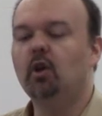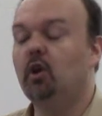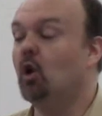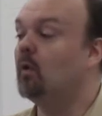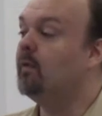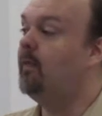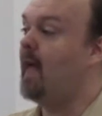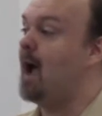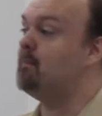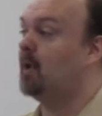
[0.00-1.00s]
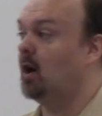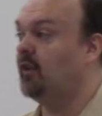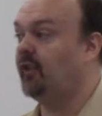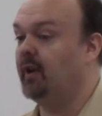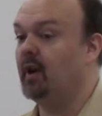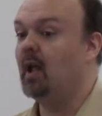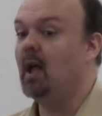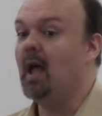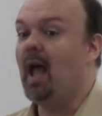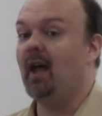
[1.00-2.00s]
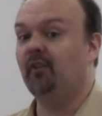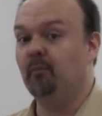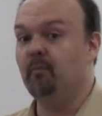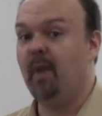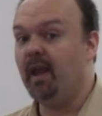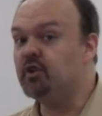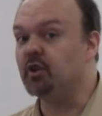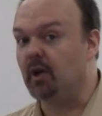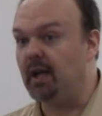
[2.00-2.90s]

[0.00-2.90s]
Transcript: No, that person has major